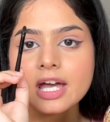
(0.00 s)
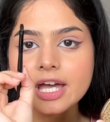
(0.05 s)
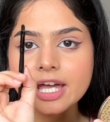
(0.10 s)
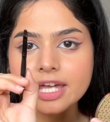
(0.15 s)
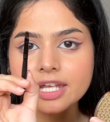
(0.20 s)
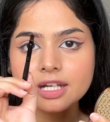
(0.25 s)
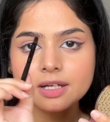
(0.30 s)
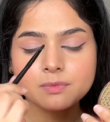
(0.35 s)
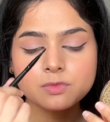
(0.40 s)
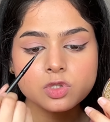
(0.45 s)

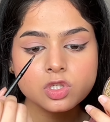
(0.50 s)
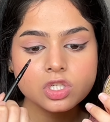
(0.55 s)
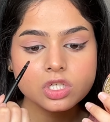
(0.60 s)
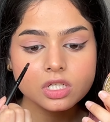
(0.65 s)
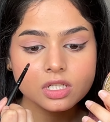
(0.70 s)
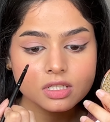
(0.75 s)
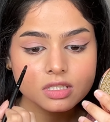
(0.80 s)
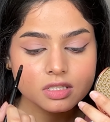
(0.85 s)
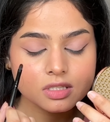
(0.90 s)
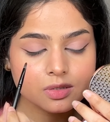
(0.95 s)
And I'm
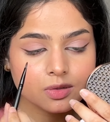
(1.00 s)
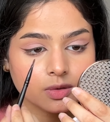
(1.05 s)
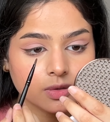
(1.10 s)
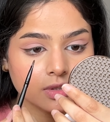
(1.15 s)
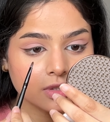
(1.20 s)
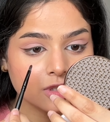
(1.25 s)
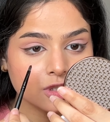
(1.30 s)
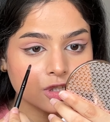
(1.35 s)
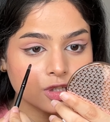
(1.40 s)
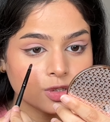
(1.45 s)
just
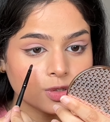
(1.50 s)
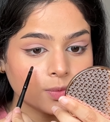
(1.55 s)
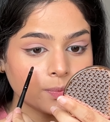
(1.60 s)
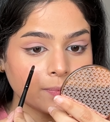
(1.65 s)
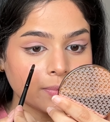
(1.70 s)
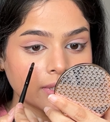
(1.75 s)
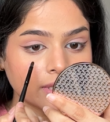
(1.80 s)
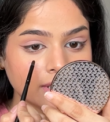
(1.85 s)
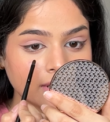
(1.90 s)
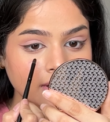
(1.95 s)
going to
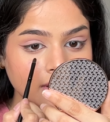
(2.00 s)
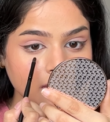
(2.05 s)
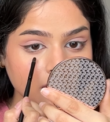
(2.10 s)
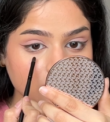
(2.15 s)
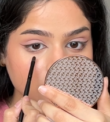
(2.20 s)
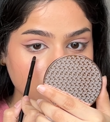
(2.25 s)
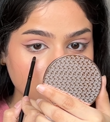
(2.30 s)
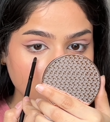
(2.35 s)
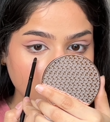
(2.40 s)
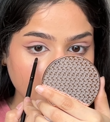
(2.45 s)
put
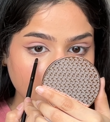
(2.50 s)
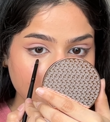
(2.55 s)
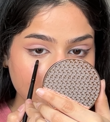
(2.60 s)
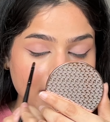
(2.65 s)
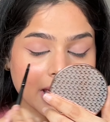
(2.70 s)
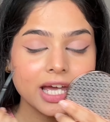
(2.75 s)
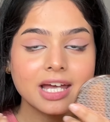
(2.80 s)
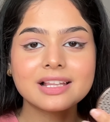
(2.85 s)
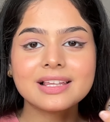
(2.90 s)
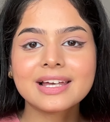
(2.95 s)
it and
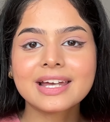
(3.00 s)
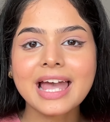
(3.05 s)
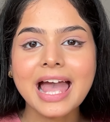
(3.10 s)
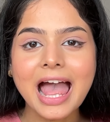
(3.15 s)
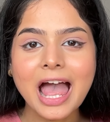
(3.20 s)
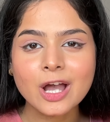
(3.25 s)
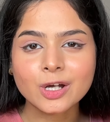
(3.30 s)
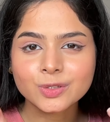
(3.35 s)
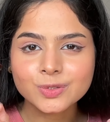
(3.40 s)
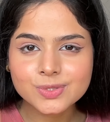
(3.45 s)
make it like
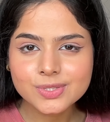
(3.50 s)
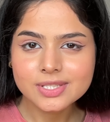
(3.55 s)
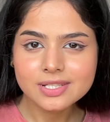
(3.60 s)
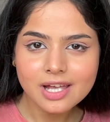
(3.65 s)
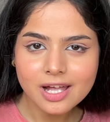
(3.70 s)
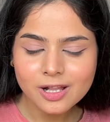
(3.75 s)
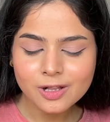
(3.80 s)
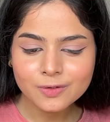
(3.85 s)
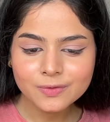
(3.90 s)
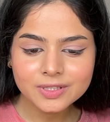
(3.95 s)

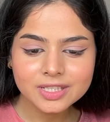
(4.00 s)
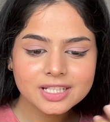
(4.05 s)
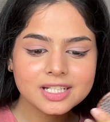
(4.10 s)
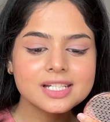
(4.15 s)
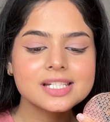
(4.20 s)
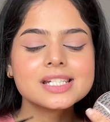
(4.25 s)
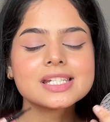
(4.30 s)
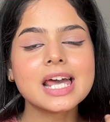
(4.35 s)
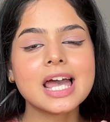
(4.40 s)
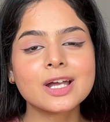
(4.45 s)
eyeshadow with
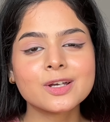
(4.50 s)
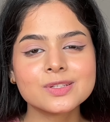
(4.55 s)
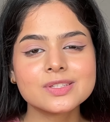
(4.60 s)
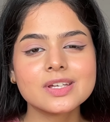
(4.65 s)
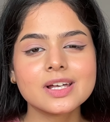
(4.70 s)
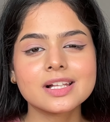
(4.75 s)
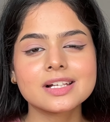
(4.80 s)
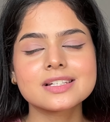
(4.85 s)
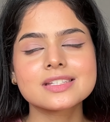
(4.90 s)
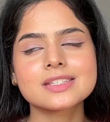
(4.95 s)
it.
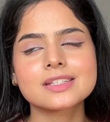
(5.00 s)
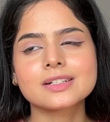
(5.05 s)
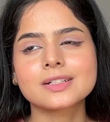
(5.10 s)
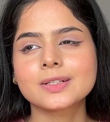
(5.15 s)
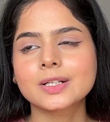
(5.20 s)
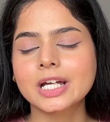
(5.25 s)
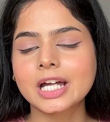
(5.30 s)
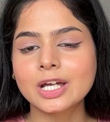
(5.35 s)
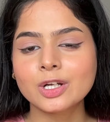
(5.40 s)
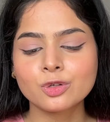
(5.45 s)
Eyeshadow is
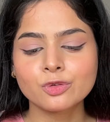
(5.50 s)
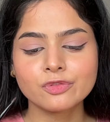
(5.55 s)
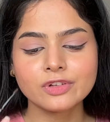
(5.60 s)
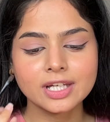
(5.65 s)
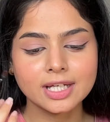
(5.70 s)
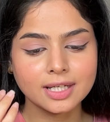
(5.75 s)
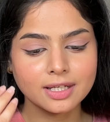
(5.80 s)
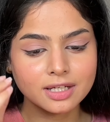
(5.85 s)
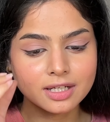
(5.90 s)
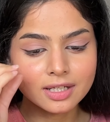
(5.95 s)
the kind of
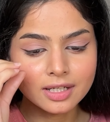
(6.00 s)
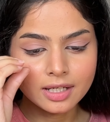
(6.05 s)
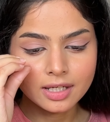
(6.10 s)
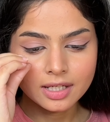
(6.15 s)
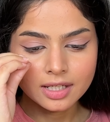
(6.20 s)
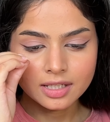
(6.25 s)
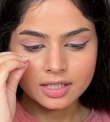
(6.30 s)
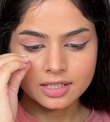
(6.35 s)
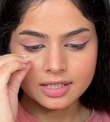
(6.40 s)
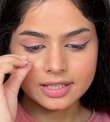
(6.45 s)
like
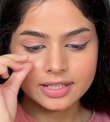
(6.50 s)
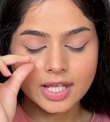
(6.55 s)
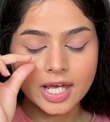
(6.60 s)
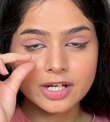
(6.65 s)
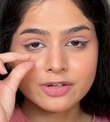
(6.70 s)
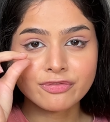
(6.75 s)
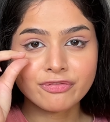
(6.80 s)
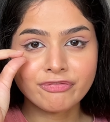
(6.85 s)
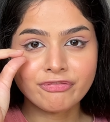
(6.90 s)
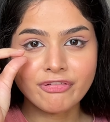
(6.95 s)

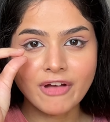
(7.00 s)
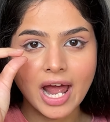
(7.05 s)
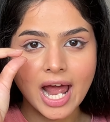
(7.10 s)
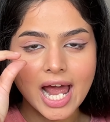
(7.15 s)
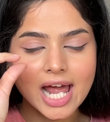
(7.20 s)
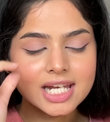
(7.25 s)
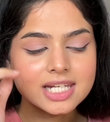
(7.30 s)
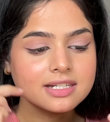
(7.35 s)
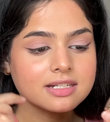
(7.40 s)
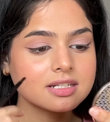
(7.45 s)
that
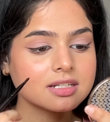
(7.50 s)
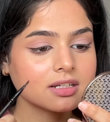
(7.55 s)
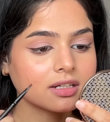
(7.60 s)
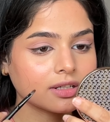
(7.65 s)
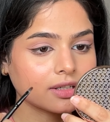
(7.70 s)
fat,